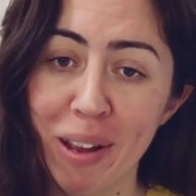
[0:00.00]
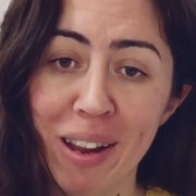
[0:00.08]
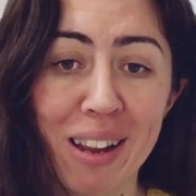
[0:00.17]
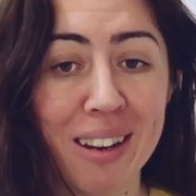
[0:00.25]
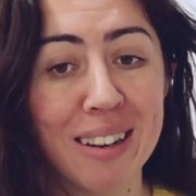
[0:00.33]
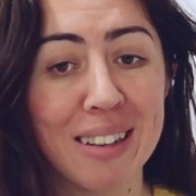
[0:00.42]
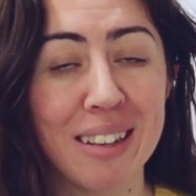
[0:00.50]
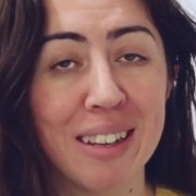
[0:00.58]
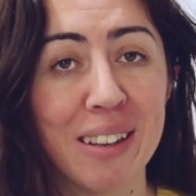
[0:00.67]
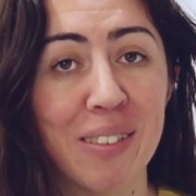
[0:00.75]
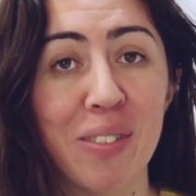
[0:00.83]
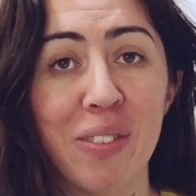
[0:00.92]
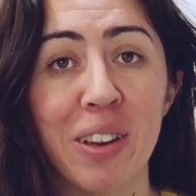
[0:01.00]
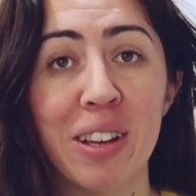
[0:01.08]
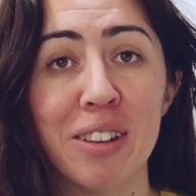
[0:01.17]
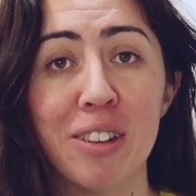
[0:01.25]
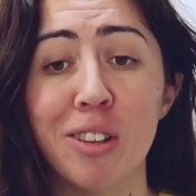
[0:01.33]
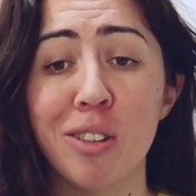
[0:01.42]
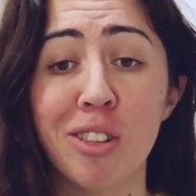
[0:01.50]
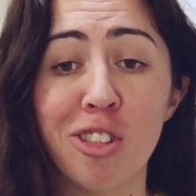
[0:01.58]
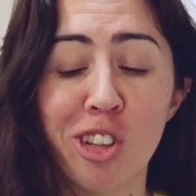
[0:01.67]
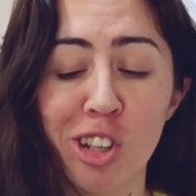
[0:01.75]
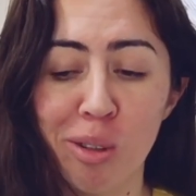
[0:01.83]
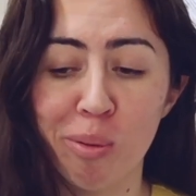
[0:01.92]
and if she's
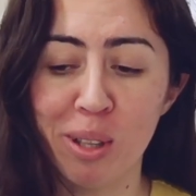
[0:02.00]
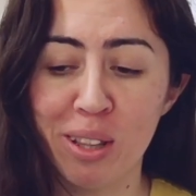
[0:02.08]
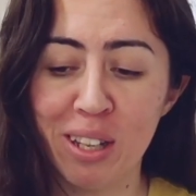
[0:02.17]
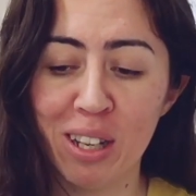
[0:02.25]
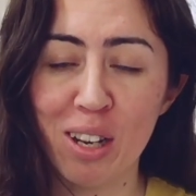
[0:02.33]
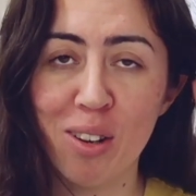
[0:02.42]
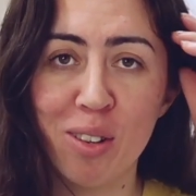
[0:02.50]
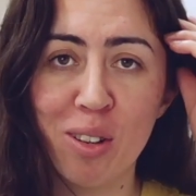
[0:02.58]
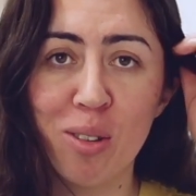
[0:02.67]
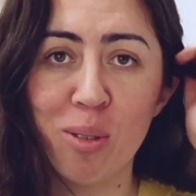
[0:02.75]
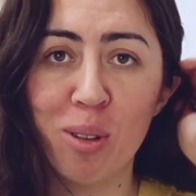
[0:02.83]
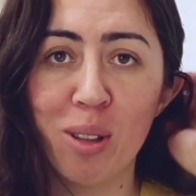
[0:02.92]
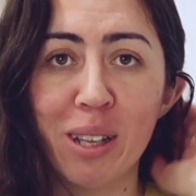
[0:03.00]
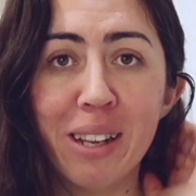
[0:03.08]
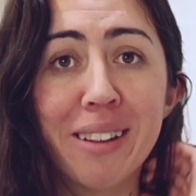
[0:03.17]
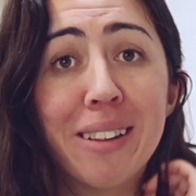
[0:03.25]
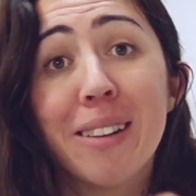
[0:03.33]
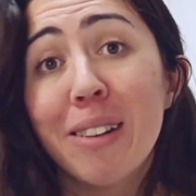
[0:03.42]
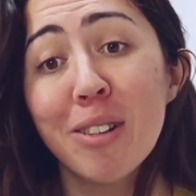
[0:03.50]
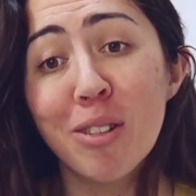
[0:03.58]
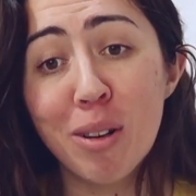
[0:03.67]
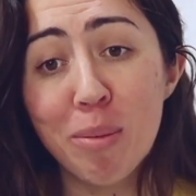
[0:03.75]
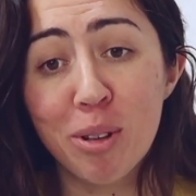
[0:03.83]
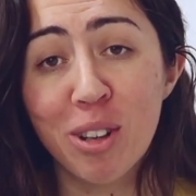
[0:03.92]
chill with it, I'll include a link in the
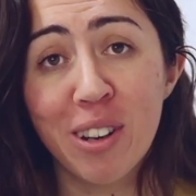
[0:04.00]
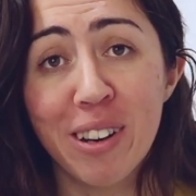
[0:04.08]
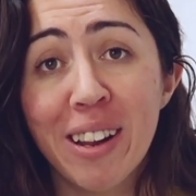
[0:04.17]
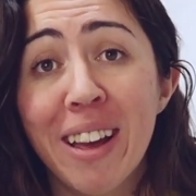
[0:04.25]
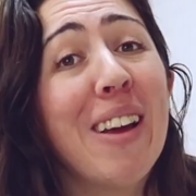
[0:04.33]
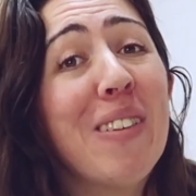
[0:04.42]
description.